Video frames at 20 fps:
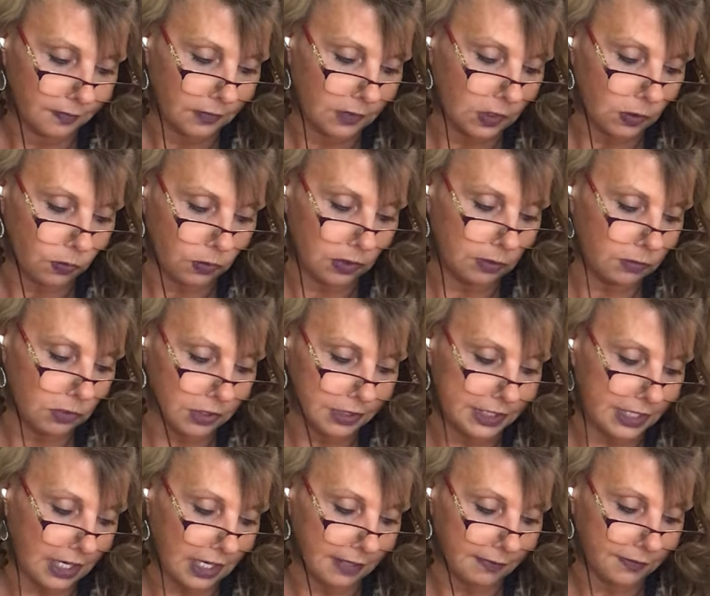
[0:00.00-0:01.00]
One more
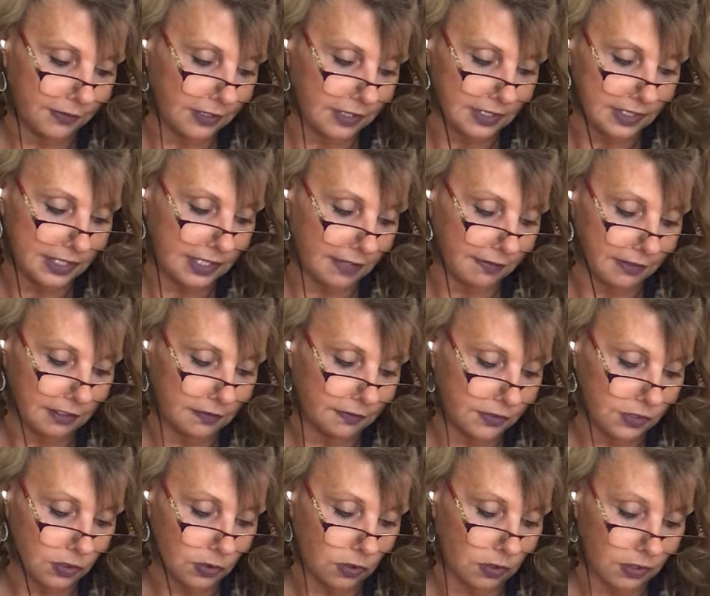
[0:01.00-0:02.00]
time for the Seven of
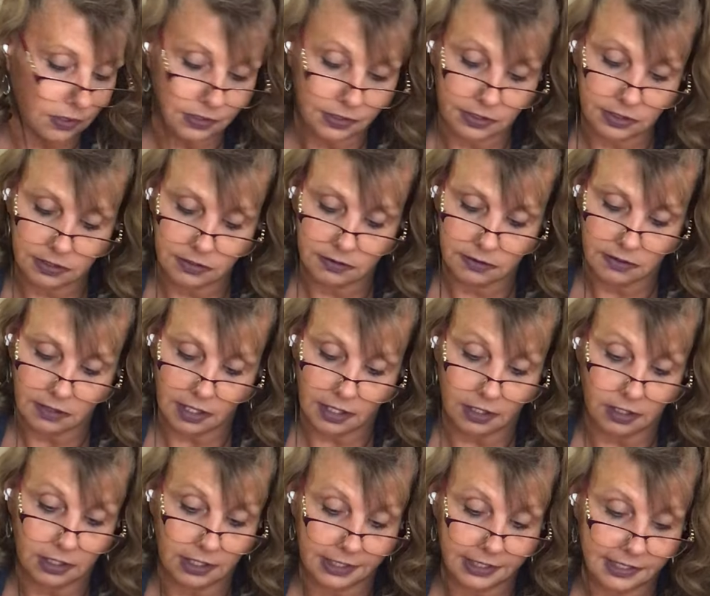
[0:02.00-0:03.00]
Swords. I don't
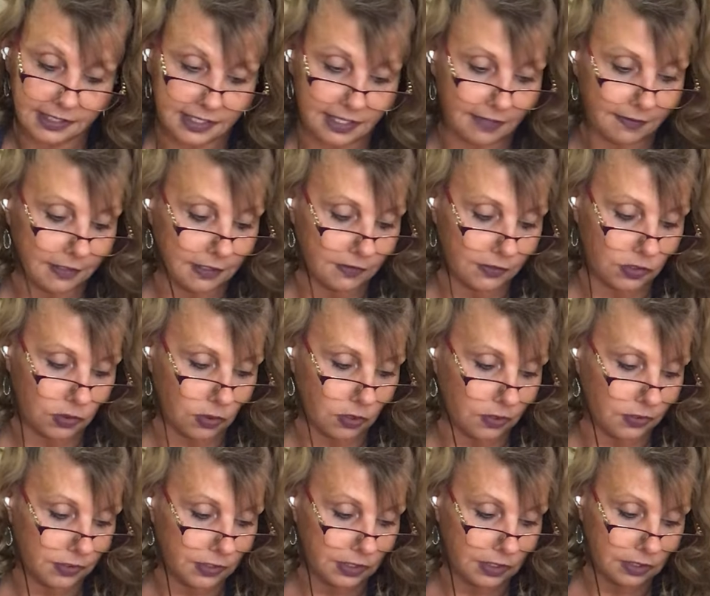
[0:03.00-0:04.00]
like the Seven of
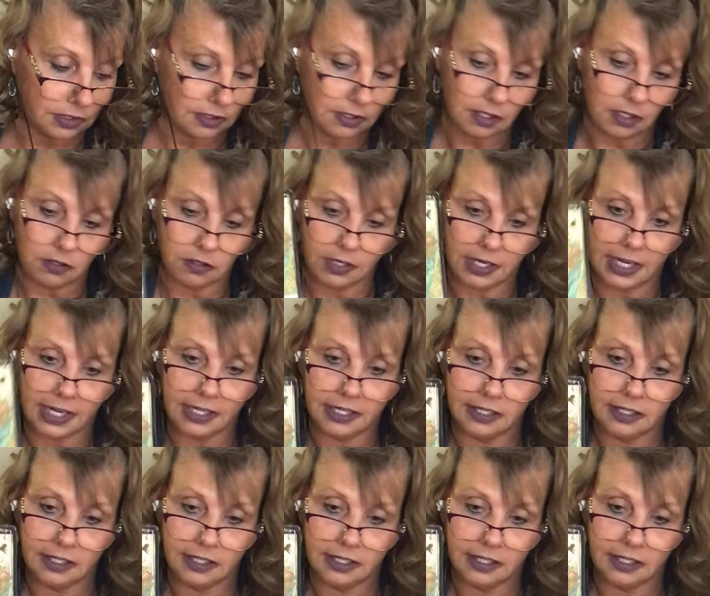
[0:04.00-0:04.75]
Swords. Okay.